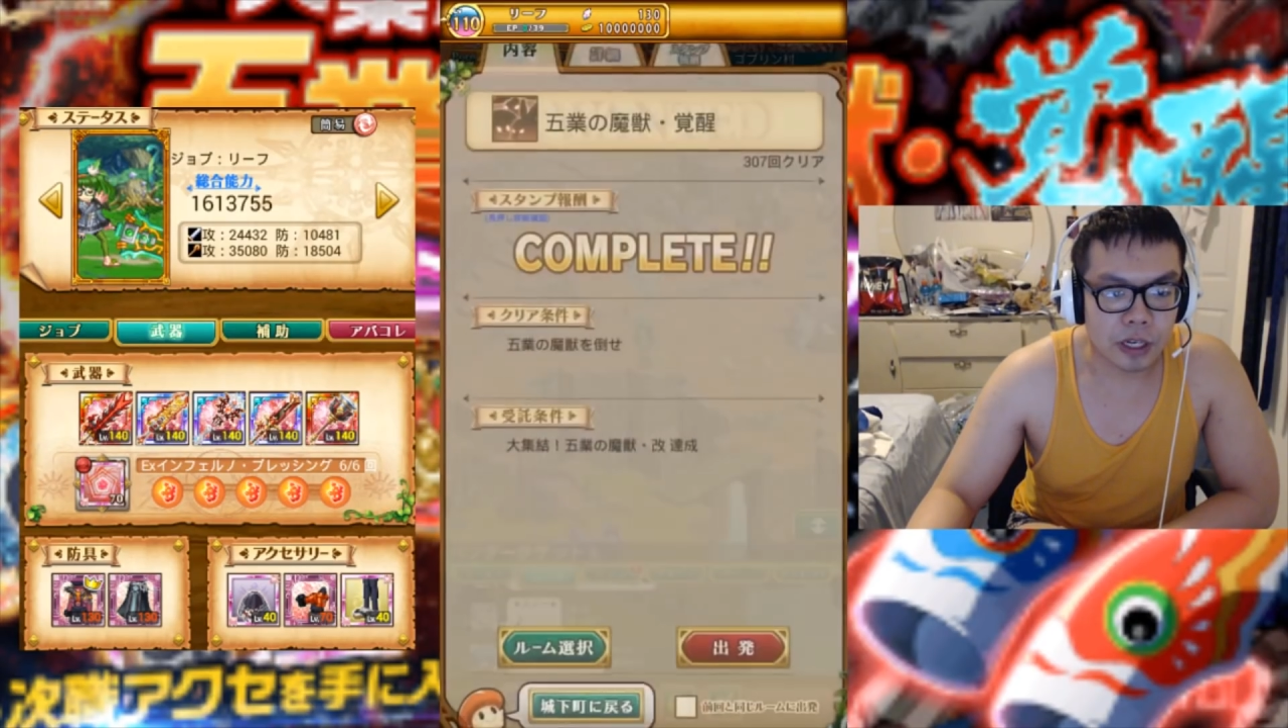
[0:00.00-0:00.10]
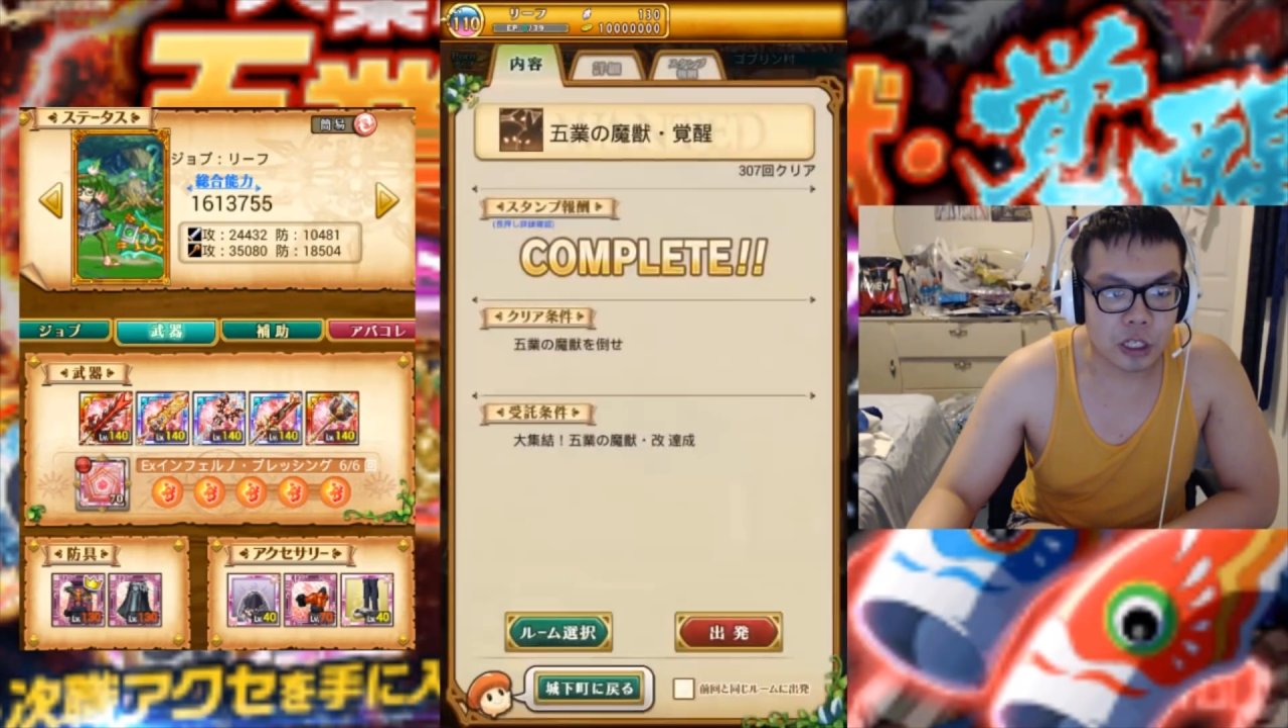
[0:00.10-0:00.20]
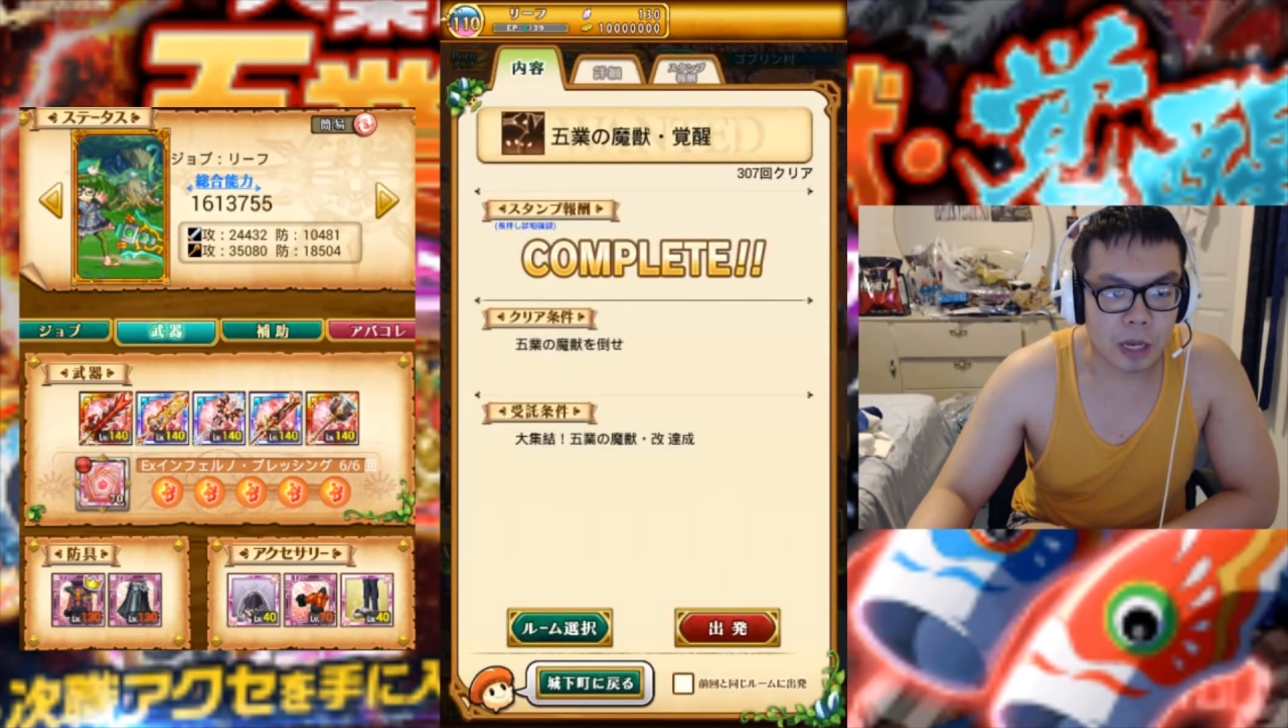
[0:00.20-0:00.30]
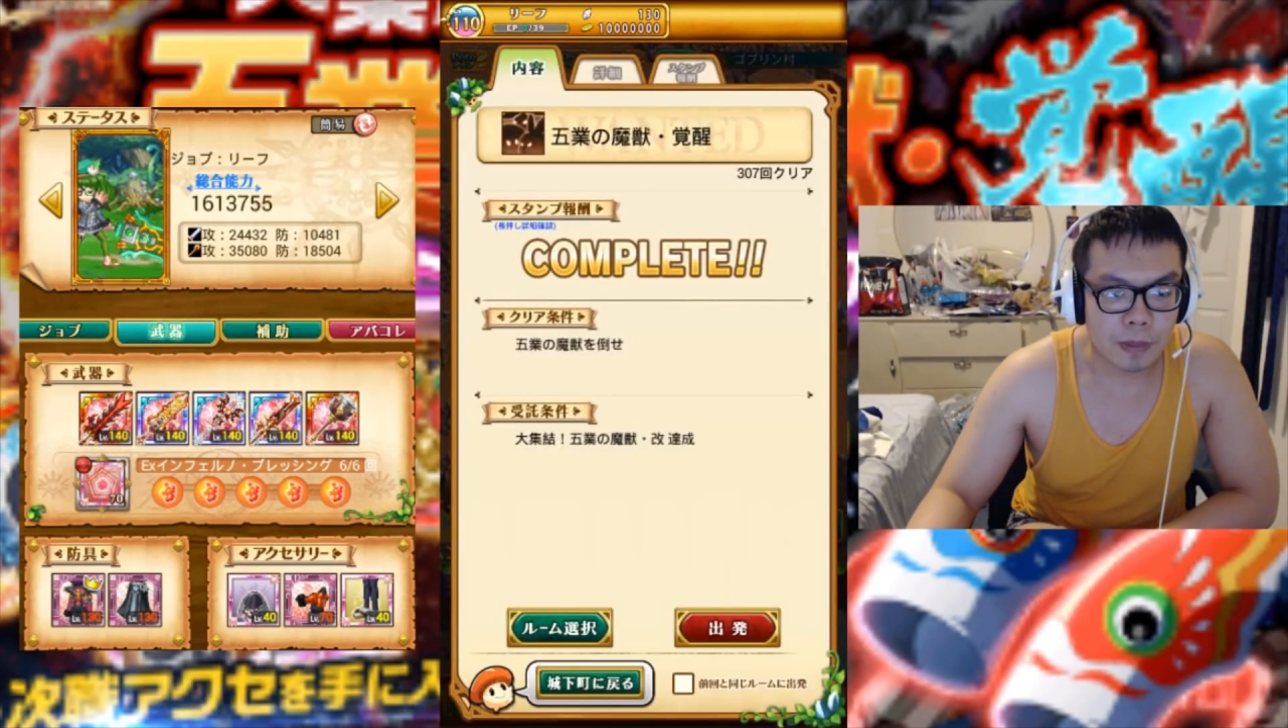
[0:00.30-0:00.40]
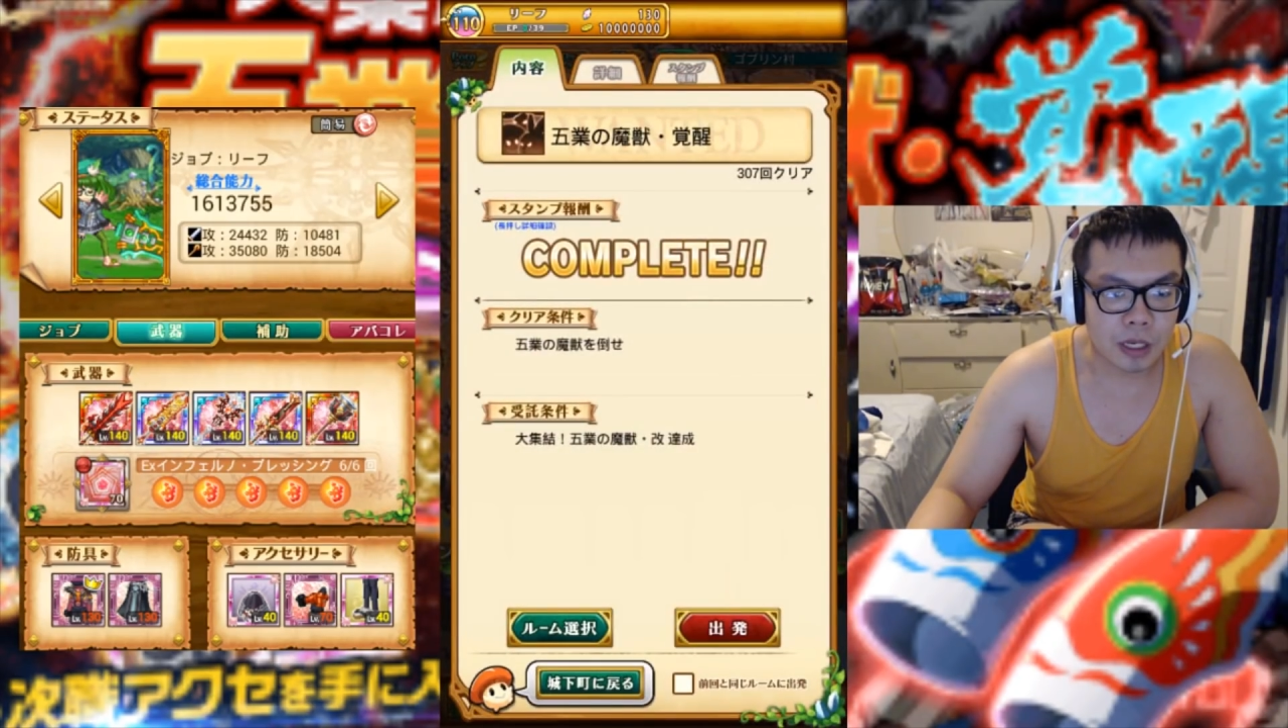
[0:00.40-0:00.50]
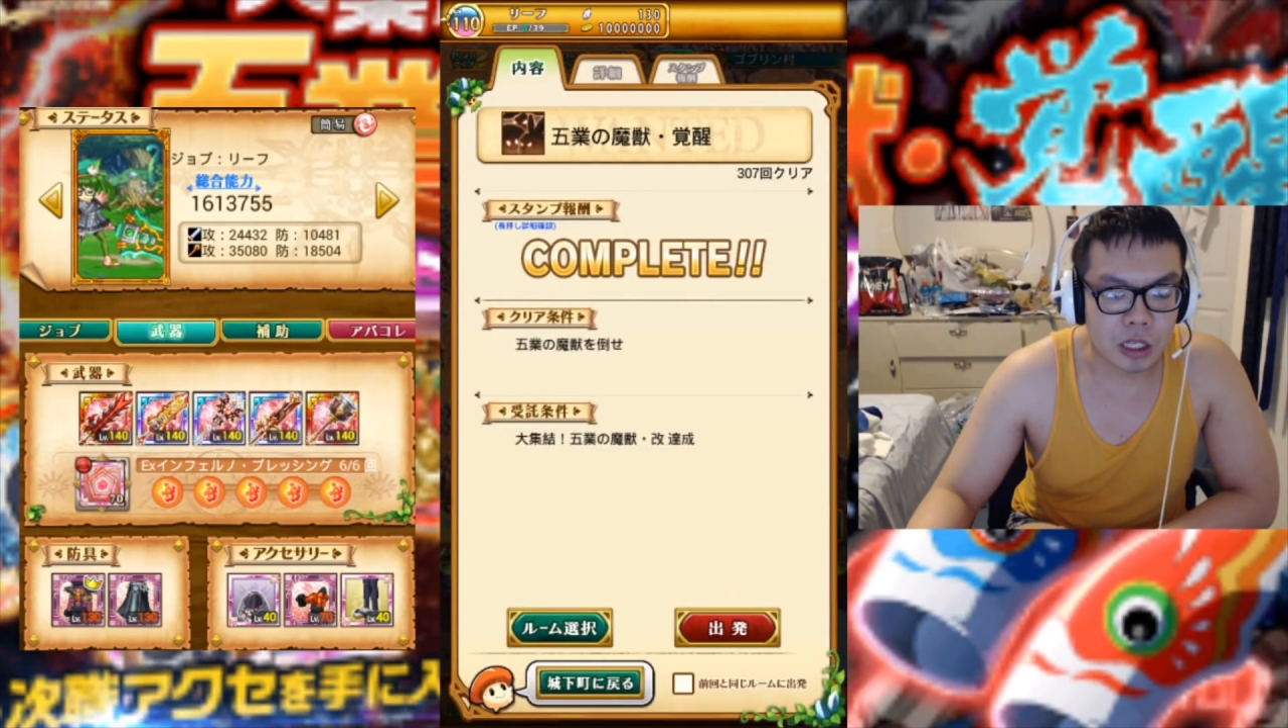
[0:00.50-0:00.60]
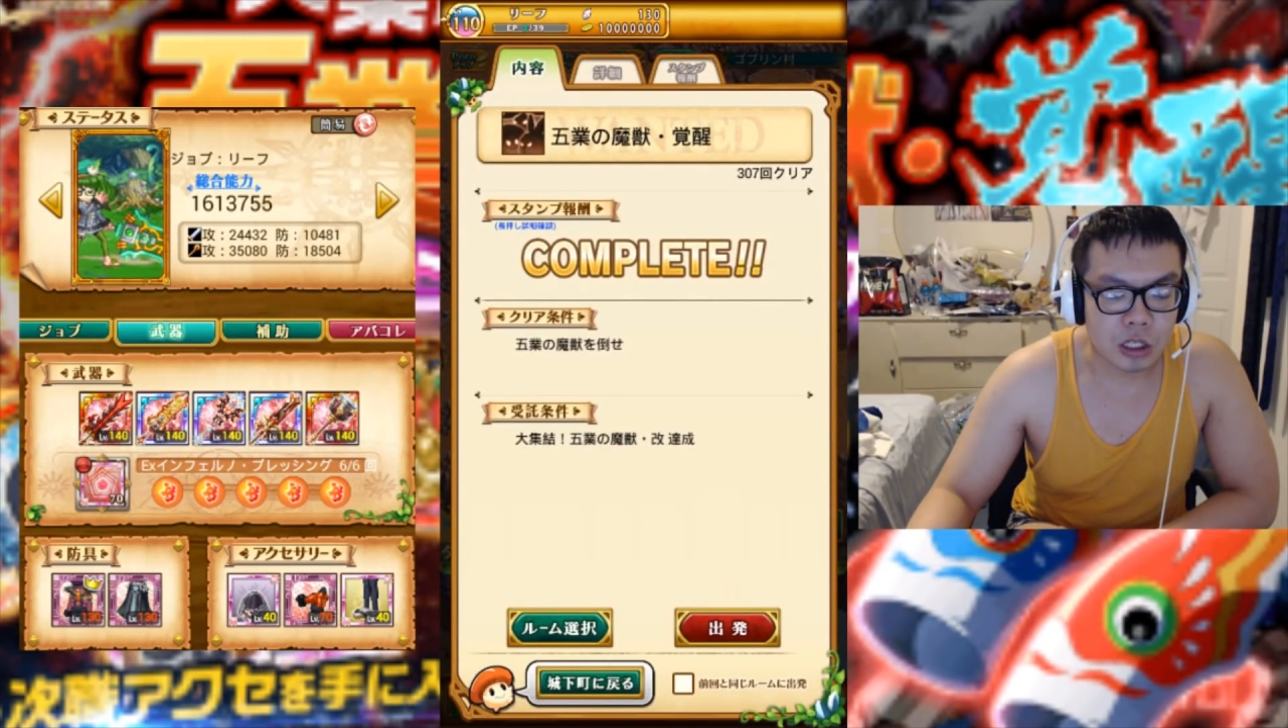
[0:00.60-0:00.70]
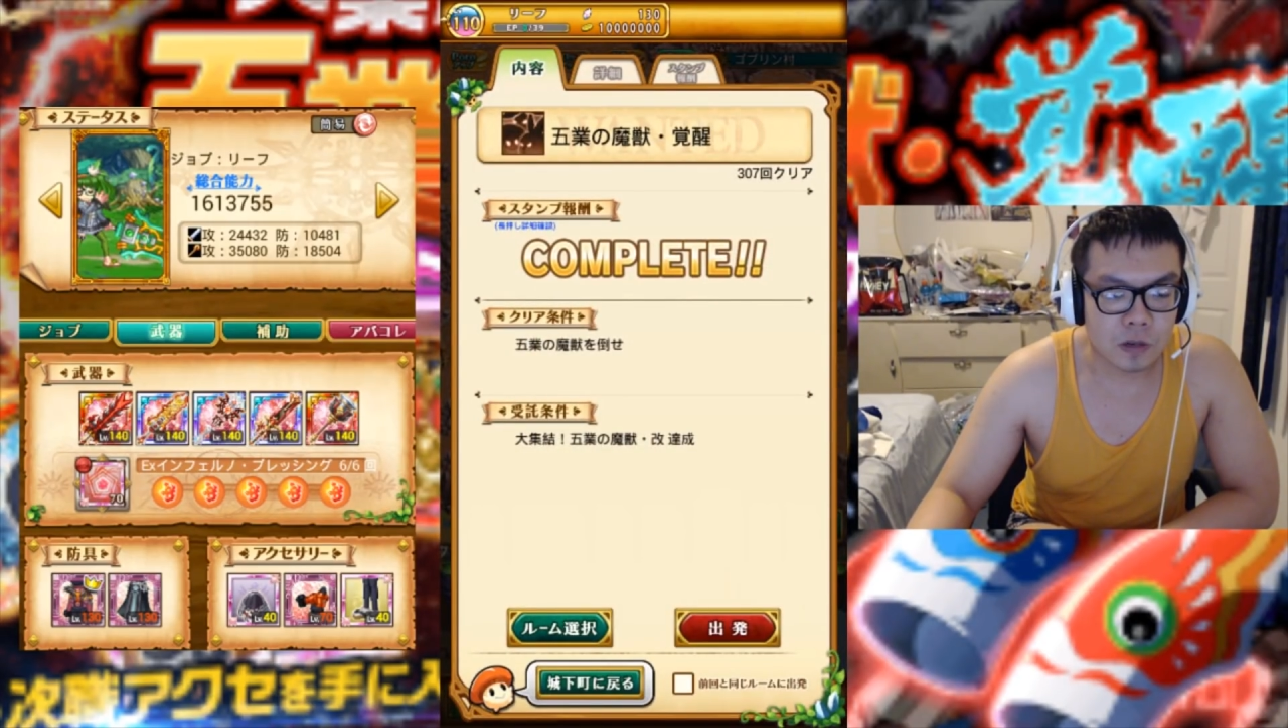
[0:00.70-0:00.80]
Japanese